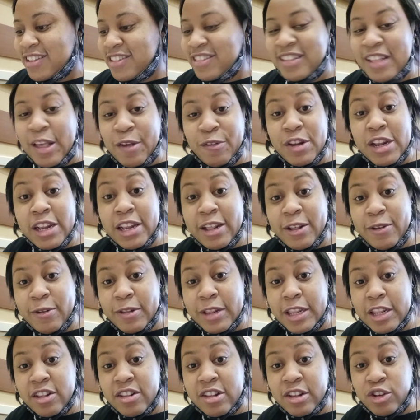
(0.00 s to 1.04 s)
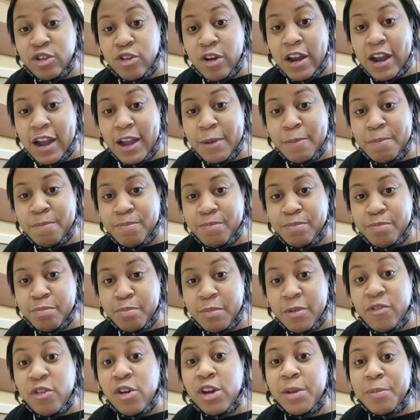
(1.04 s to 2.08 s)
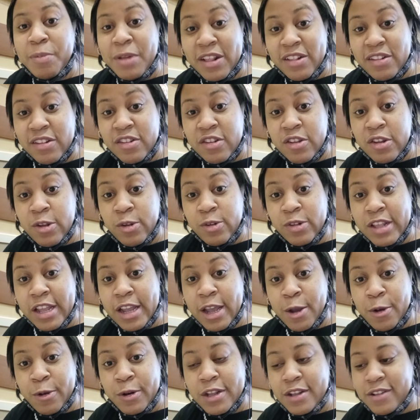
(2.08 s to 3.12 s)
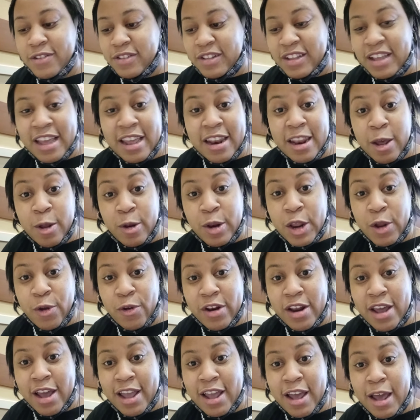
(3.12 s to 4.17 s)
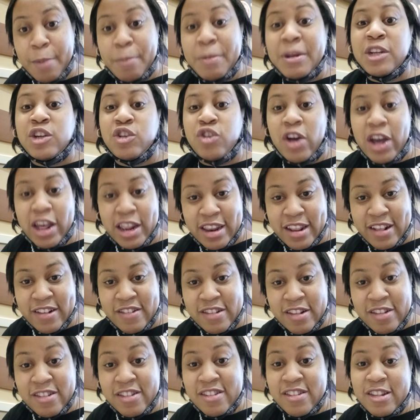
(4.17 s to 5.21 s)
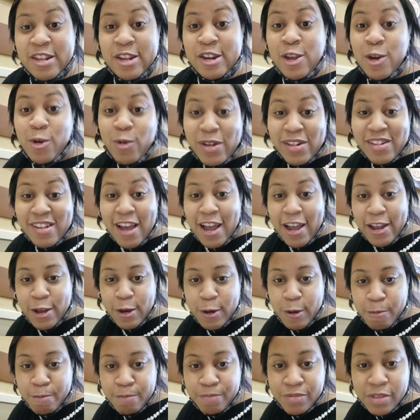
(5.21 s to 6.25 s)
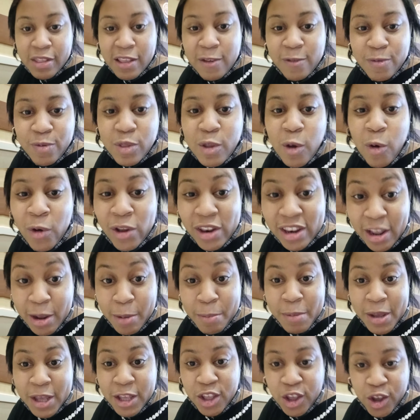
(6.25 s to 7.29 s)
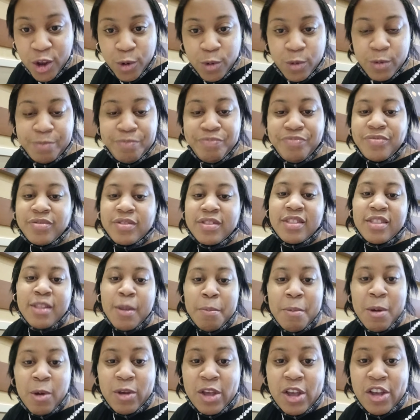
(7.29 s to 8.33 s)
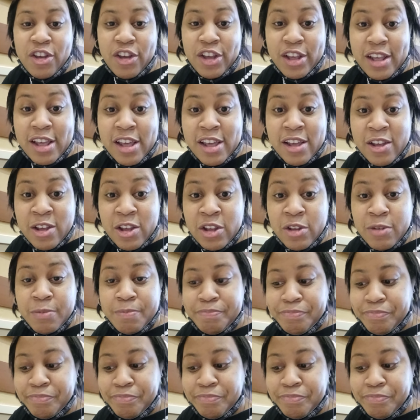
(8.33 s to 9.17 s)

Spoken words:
definitely, this is try before the place is closed down. Get out here and IHOP and try this. This is the newest item on their menu. The milk and cookie